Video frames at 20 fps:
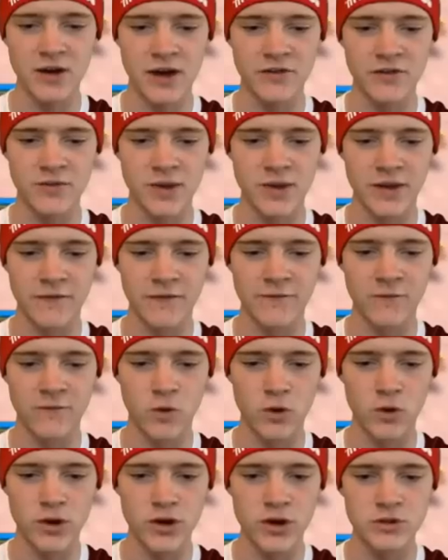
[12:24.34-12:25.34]
everybody
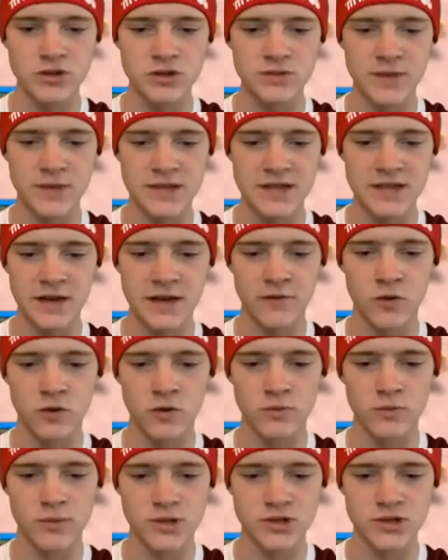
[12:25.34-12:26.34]
for you. Just makes like a
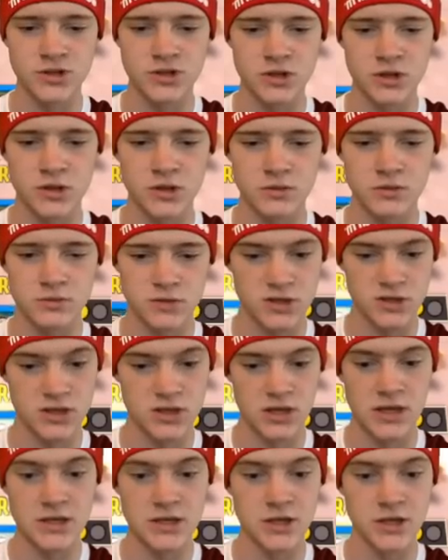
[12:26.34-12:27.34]
whole bunch
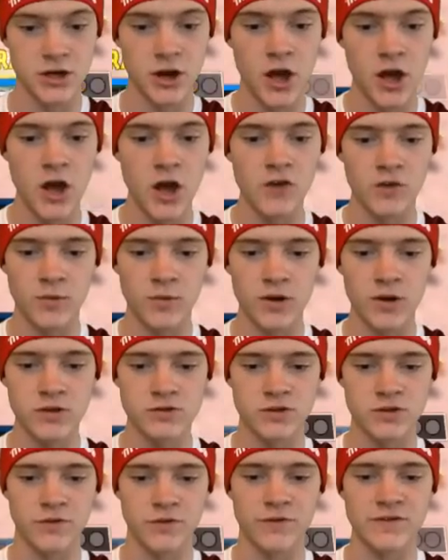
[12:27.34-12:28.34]
easier. So I'm gonna
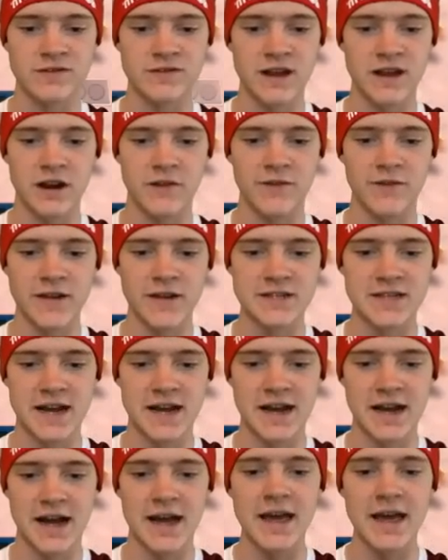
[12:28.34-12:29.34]
sort of sacrifice that guy.